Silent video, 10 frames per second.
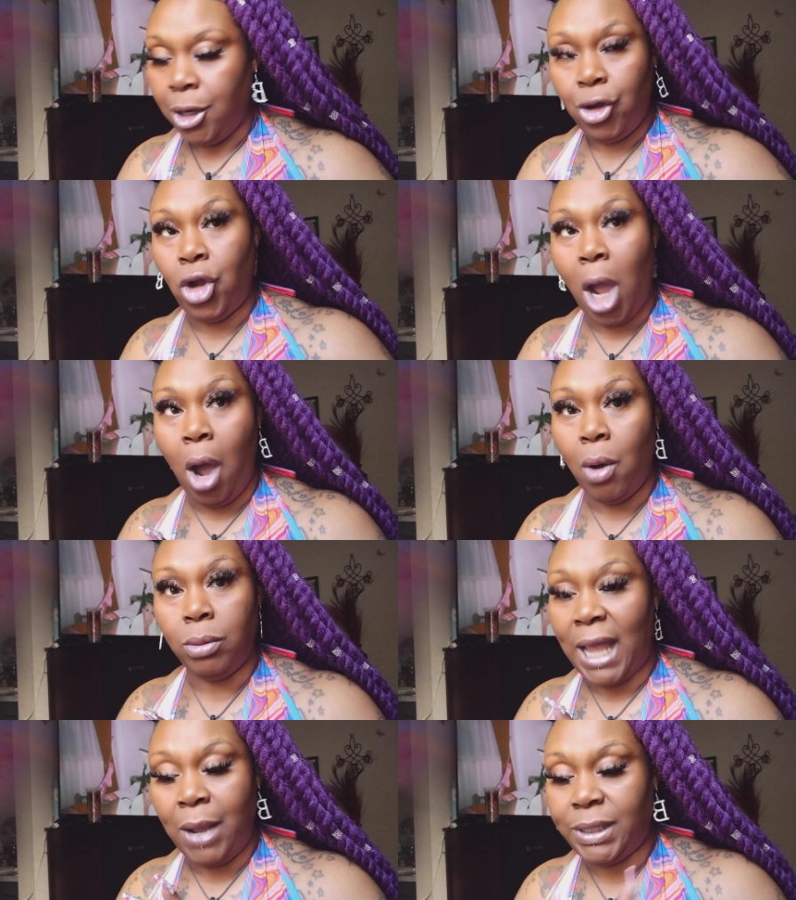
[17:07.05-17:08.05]
No,
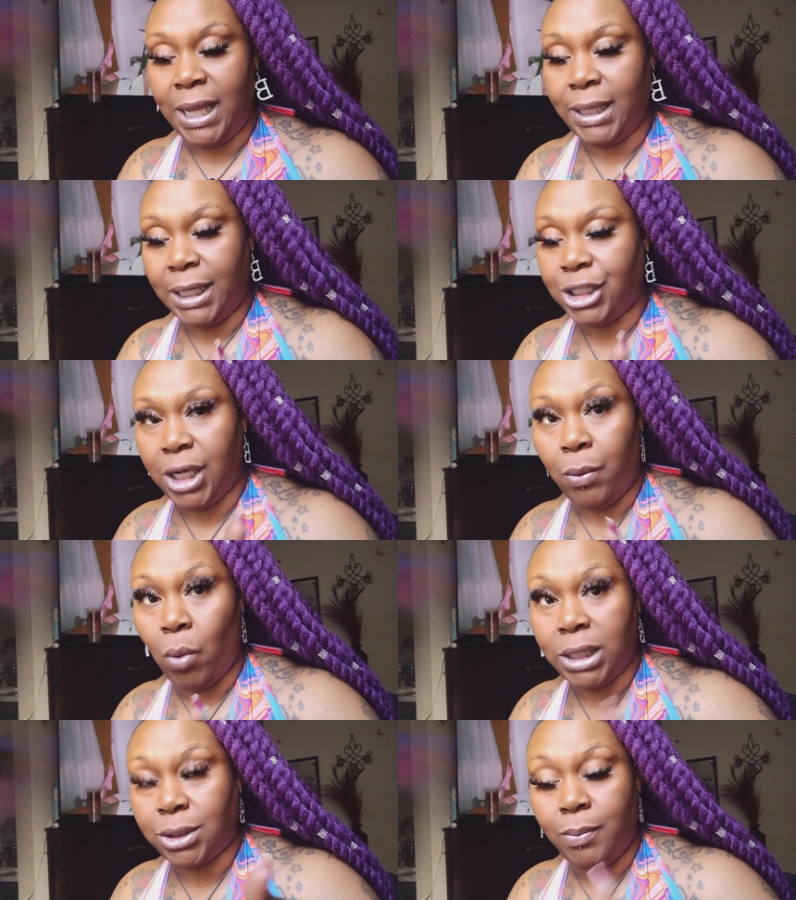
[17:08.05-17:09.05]
they did this shit
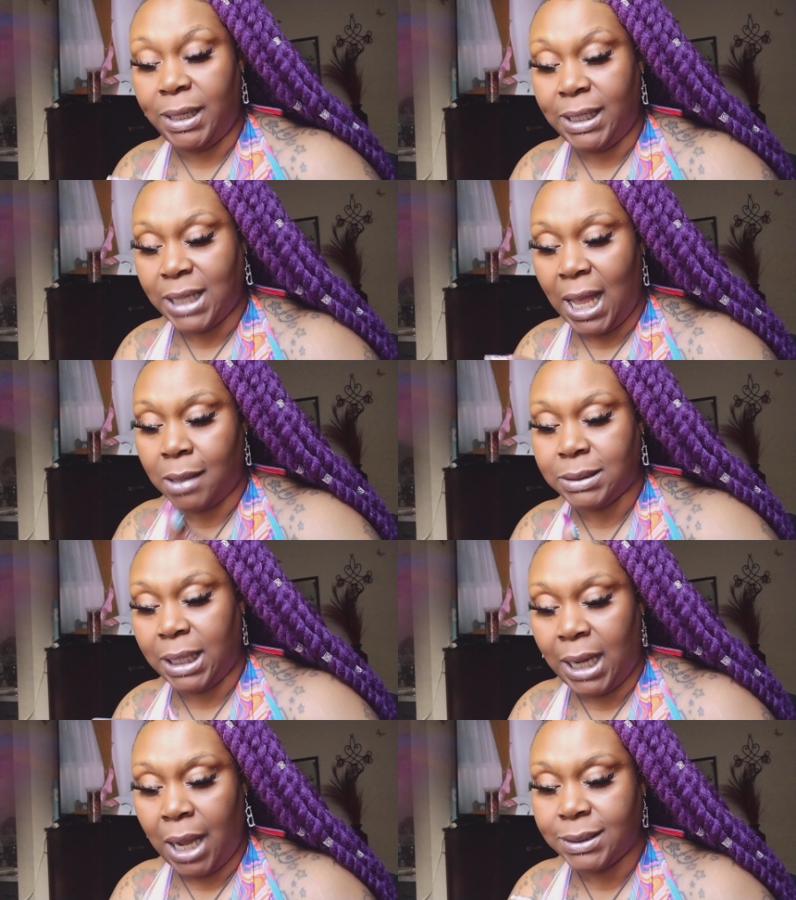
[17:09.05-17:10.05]
one too many times
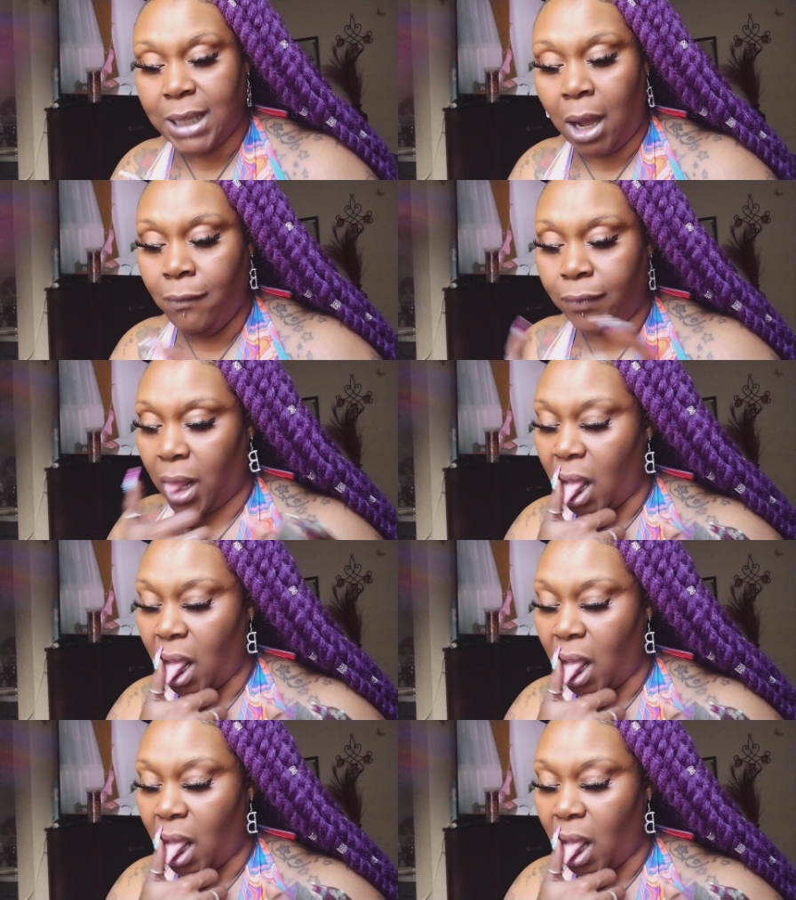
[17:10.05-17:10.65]
and now it's over.